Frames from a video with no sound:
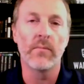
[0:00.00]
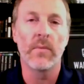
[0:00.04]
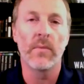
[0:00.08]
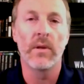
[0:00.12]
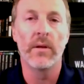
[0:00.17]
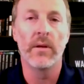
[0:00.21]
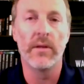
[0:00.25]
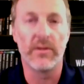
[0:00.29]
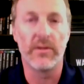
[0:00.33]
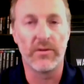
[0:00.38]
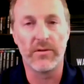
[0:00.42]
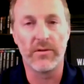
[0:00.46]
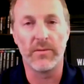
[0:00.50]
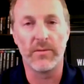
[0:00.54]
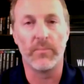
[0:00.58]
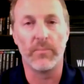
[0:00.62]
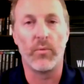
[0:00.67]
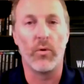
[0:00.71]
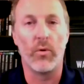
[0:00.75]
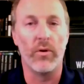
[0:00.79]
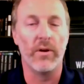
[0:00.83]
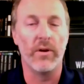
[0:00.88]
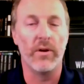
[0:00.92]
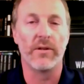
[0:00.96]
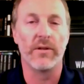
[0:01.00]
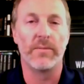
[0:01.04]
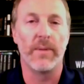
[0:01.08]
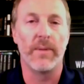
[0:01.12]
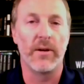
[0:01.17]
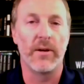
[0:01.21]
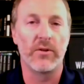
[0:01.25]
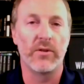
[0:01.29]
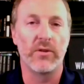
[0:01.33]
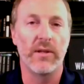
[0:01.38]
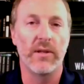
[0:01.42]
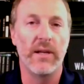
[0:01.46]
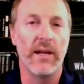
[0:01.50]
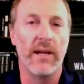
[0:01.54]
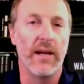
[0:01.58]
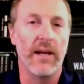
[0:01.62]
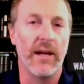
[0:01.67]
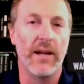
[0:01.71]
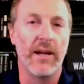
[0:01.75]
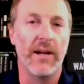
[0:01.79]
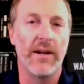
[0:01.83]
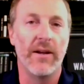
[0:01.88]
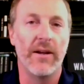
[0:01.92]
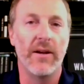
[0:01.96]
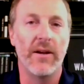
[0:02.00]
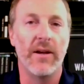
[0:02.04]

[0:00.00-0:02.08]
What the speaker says: This is important, especially in